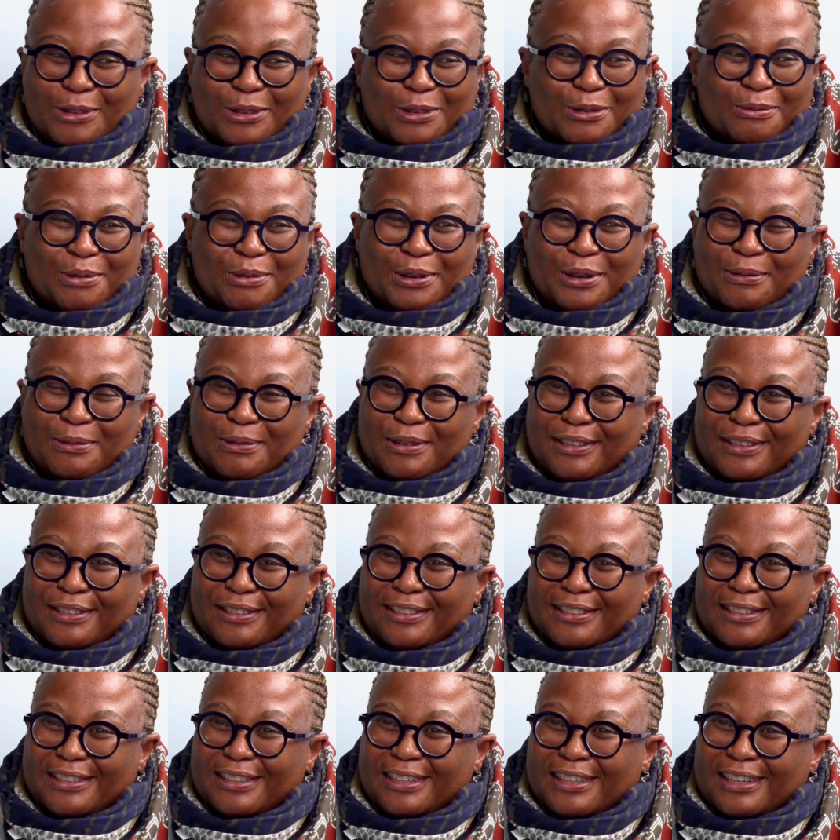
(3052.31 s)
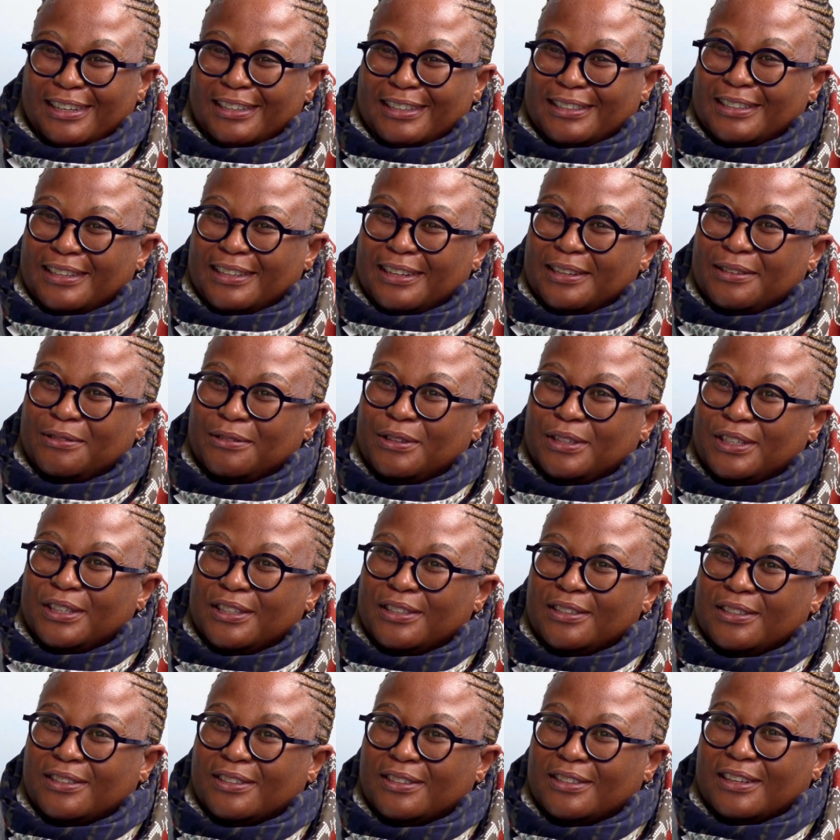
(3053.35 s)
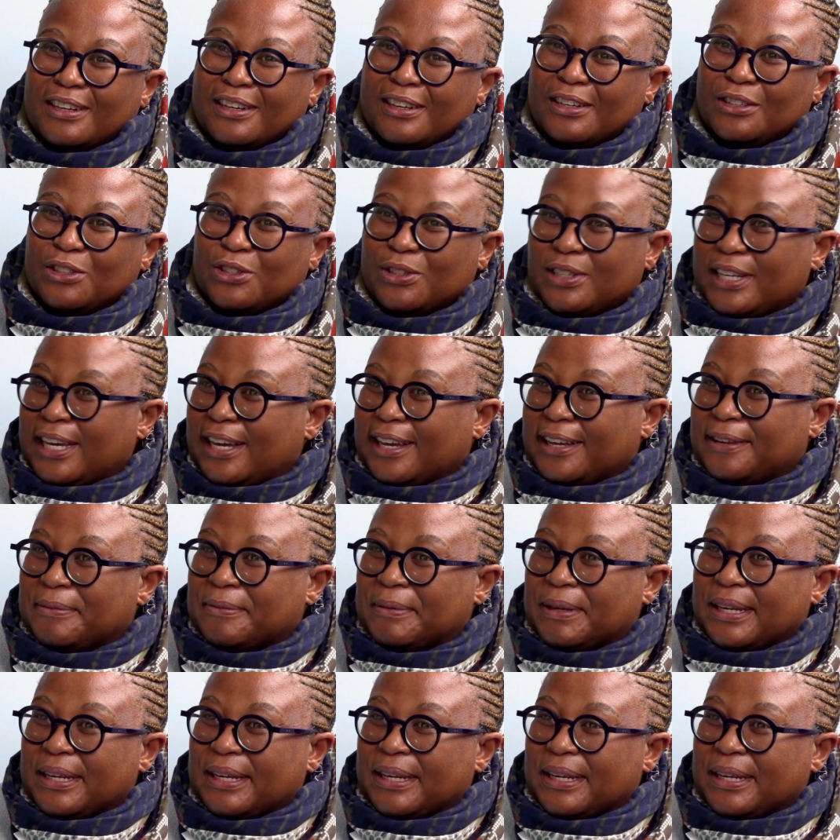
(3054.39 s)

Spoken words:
or Superbalist deliveries today.